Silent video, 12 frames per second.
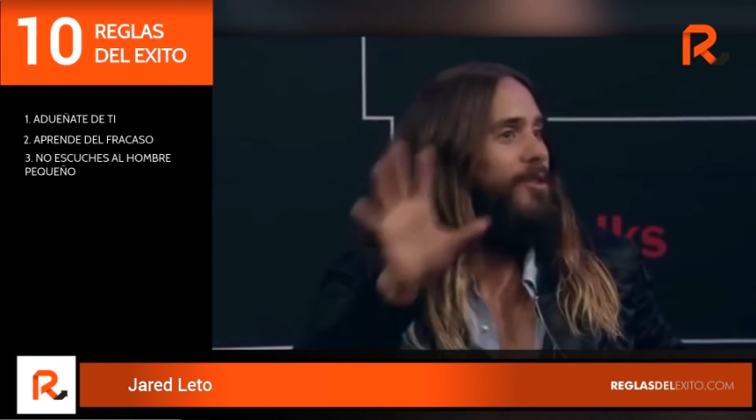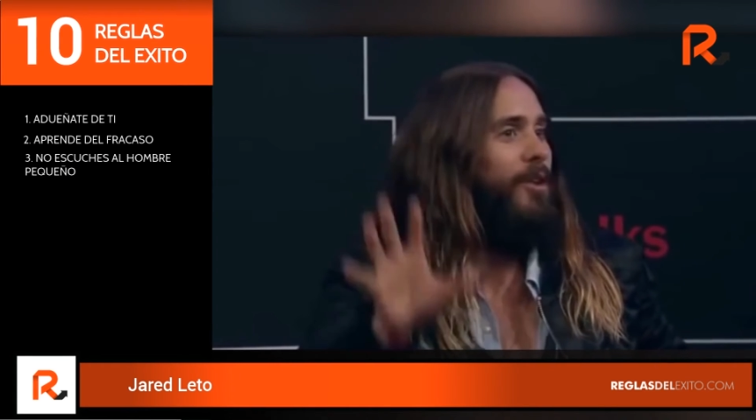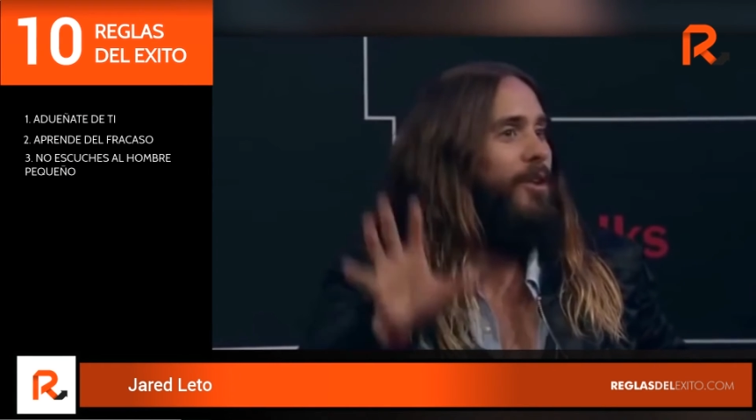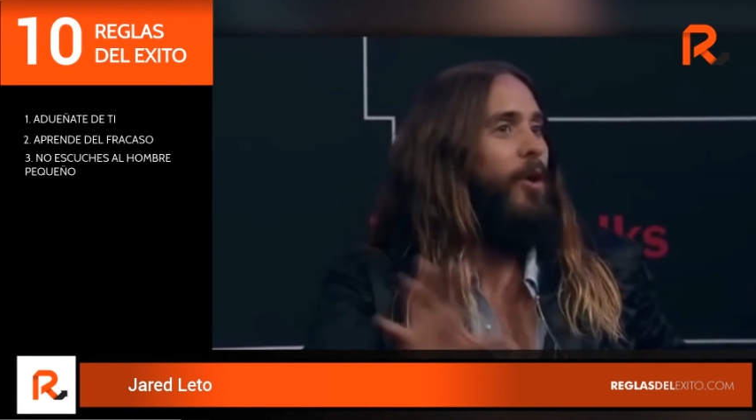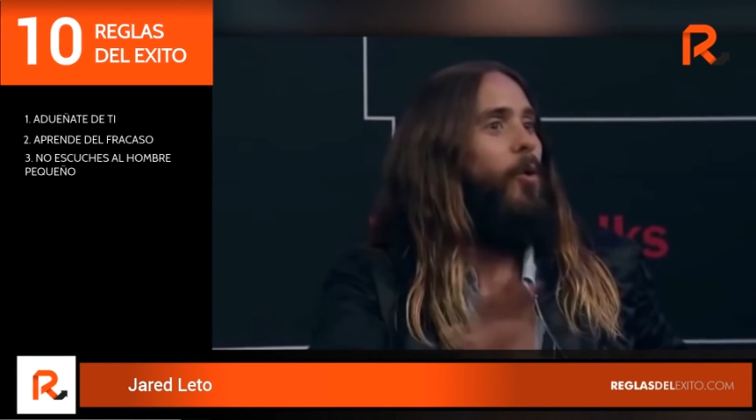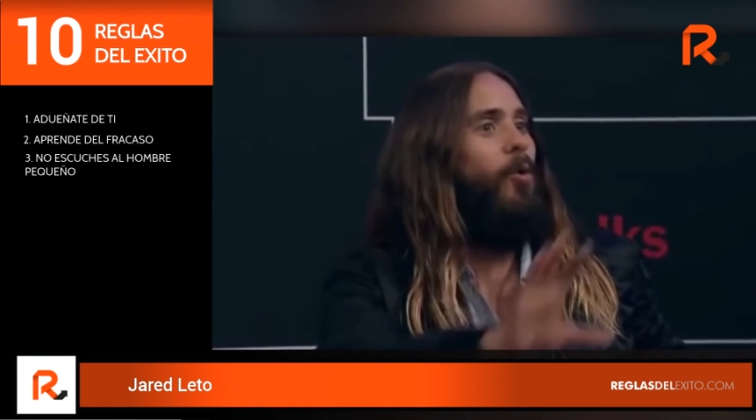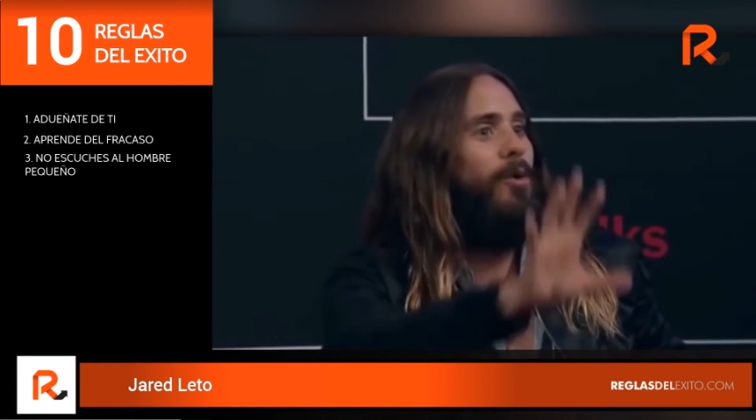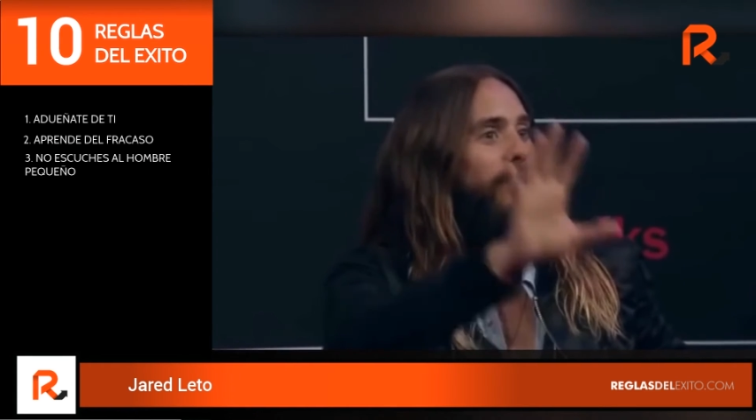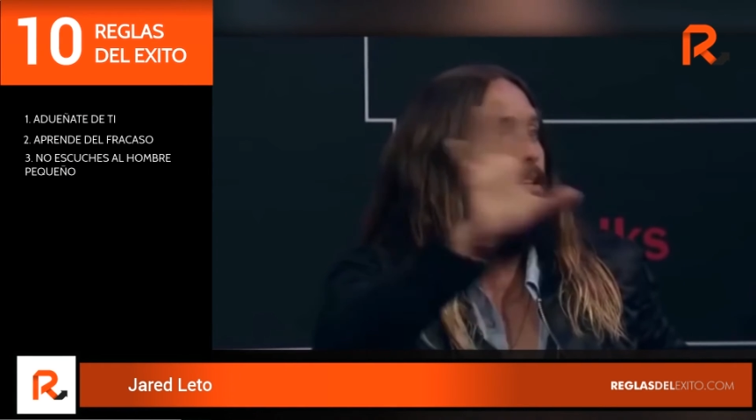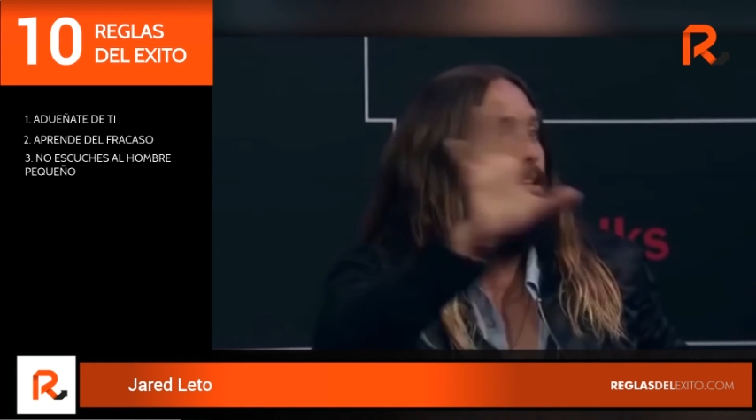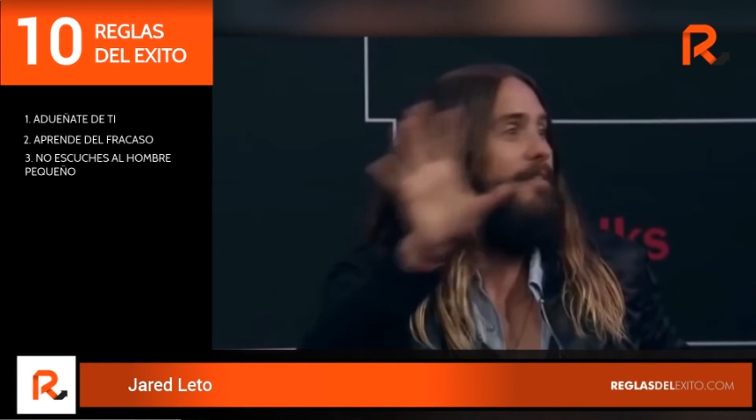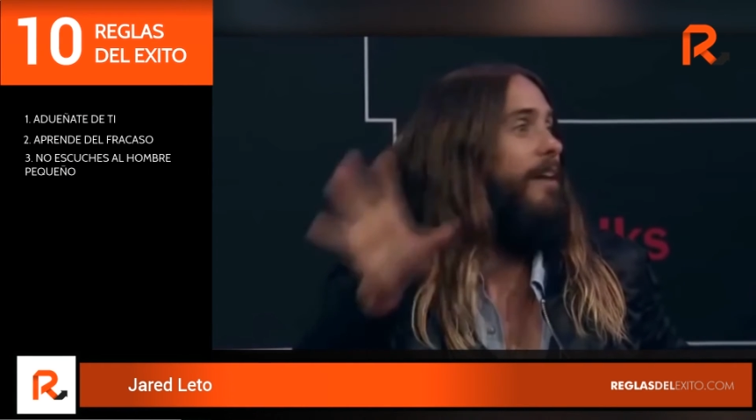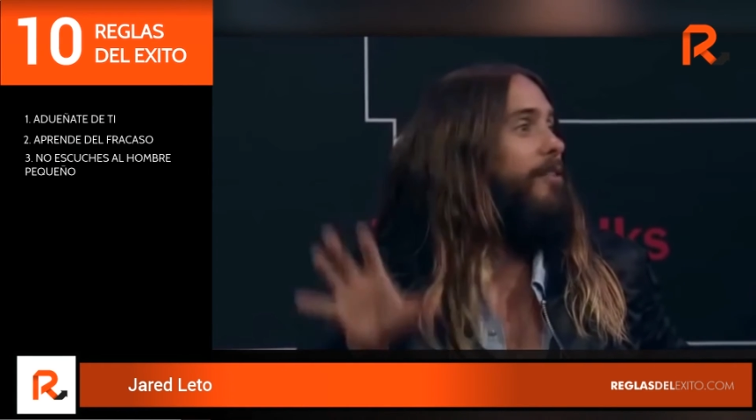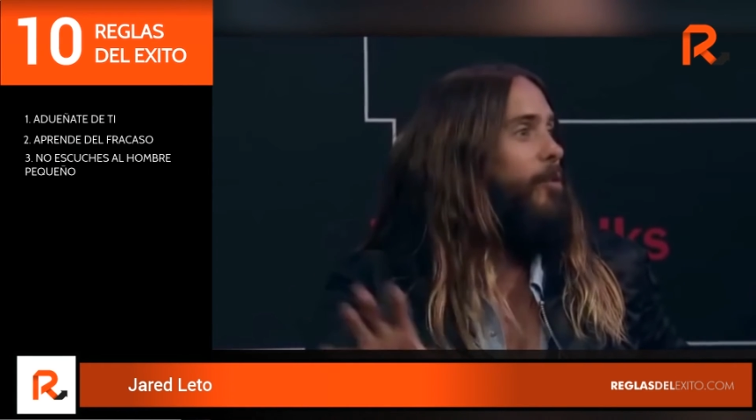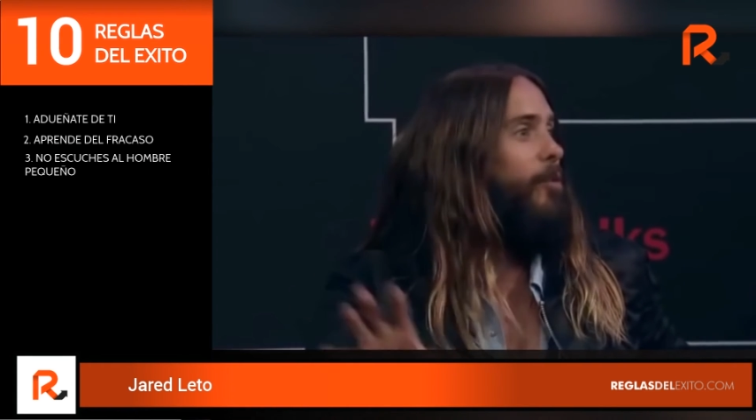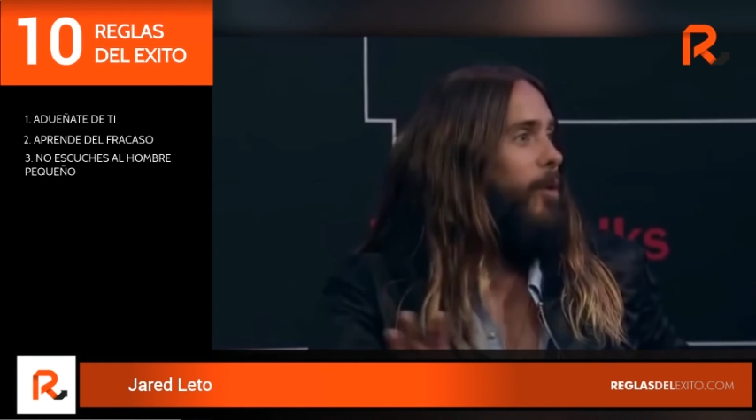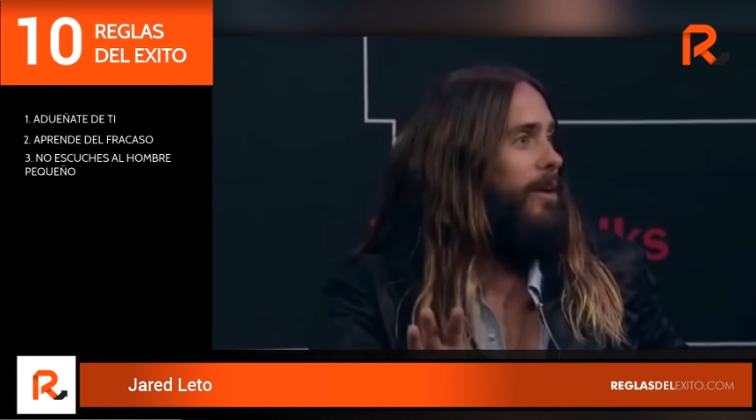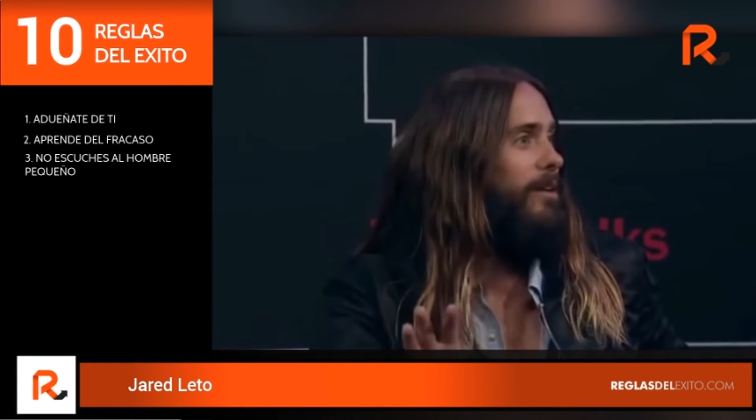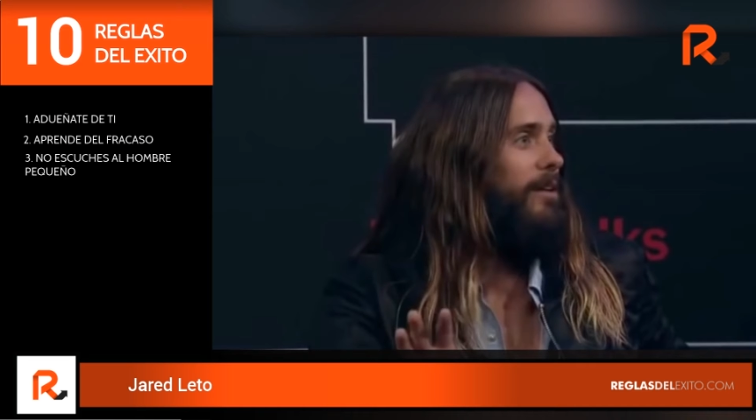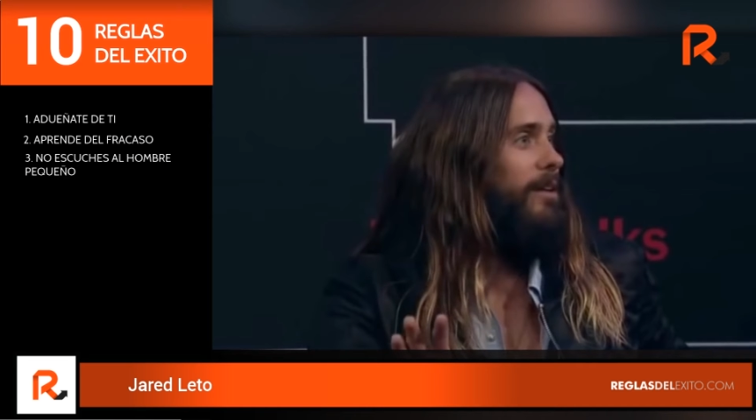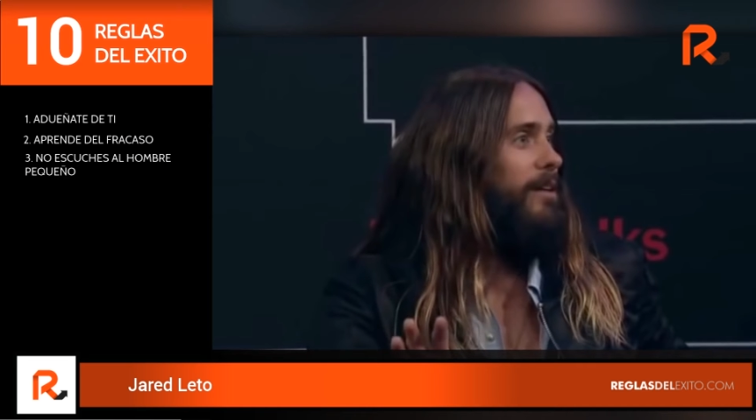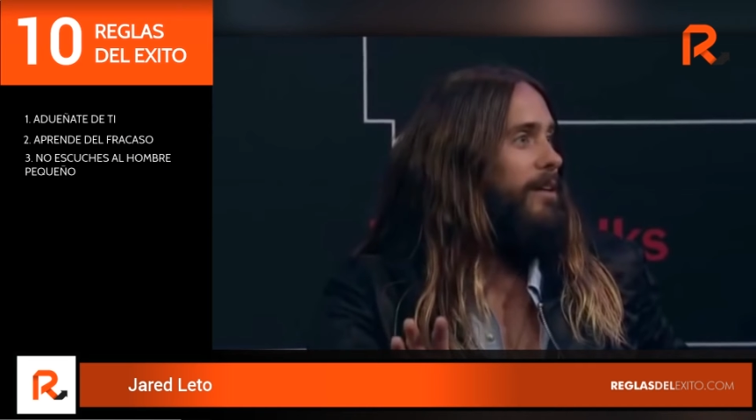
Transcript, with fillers: to the chorus of everyone,